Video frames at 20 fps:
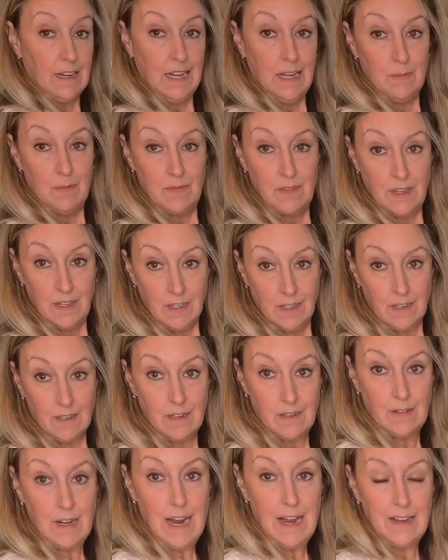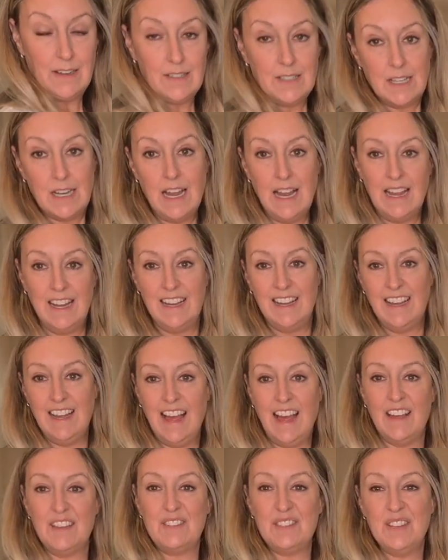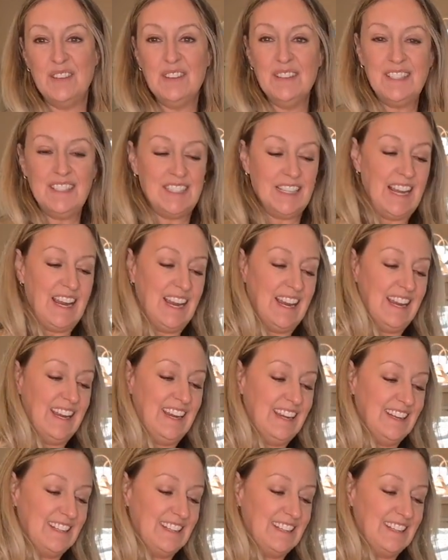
keep vinegar around. As you'll see,